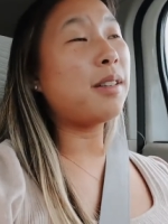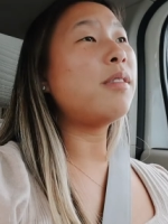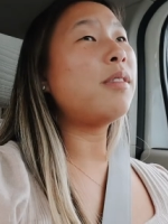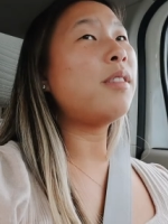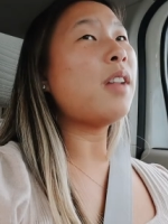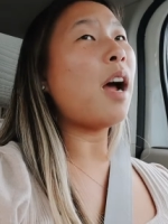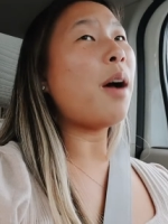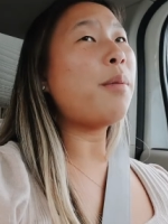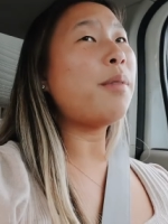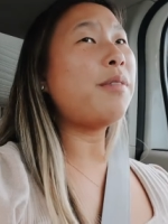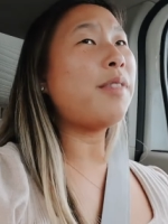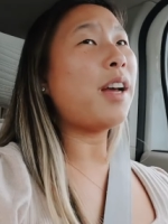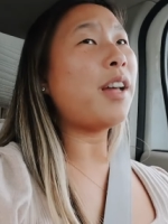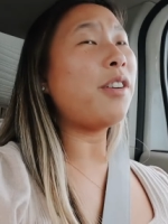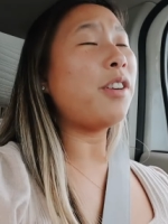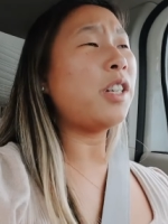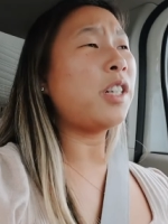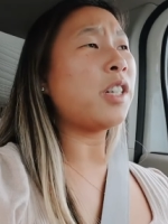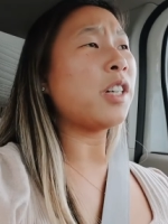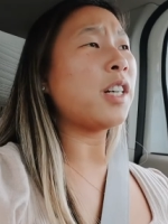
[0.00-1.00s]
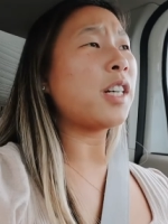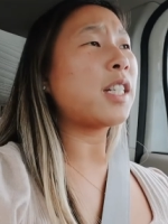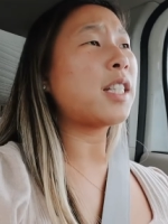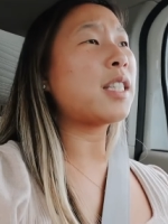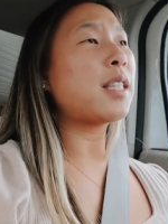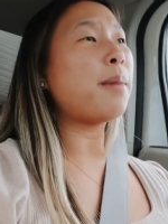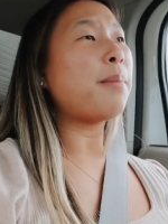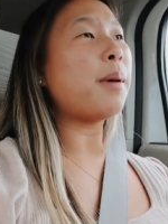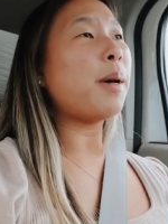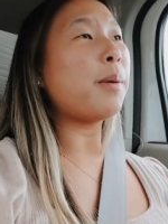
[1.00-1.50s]
Not when Valerie
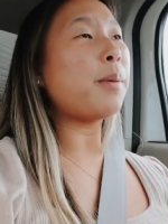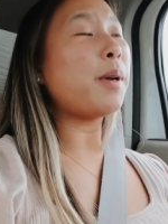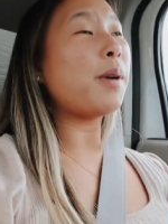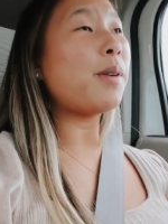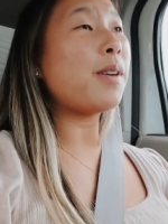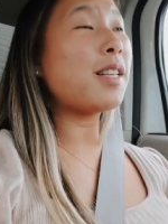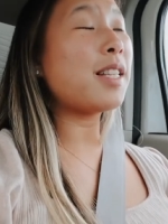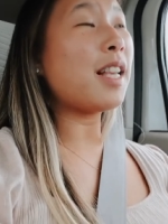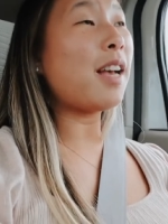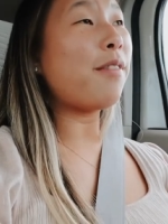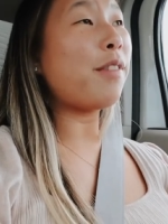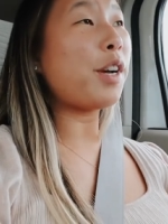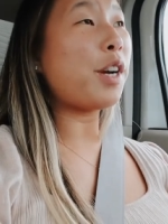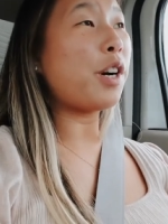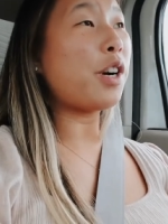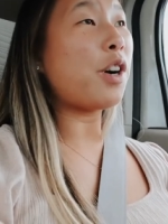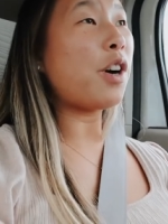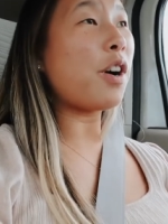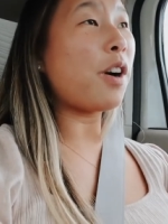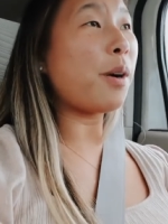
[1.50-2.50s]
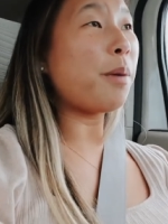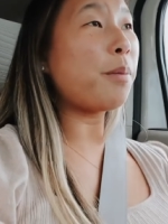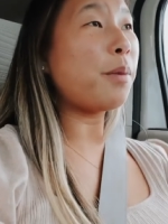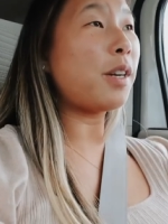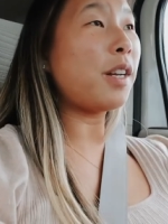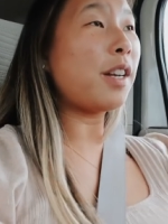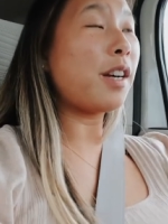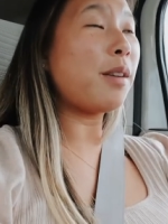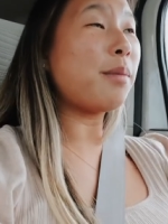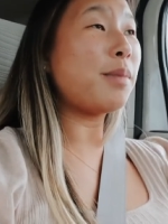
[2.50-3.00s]
cooks, but we always have like a carb when
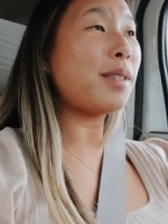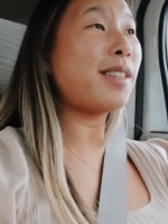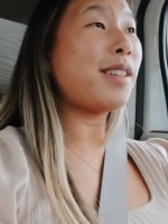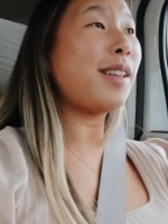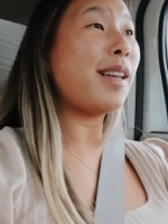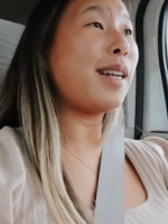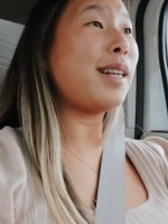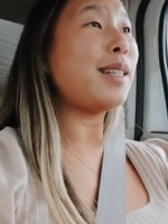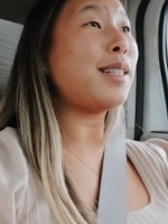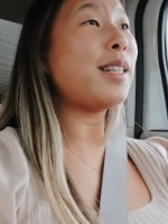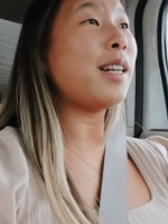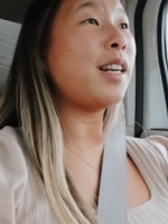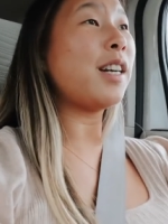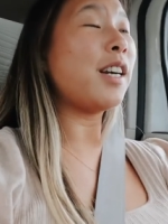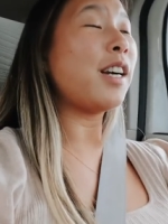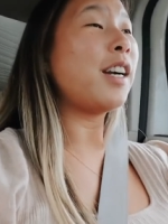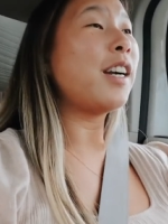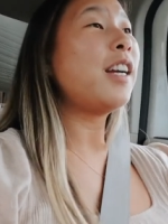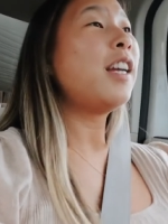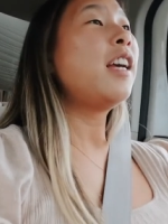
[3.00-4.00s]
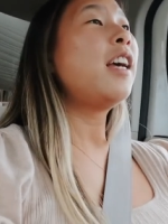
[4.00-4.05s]
it comes to like dinner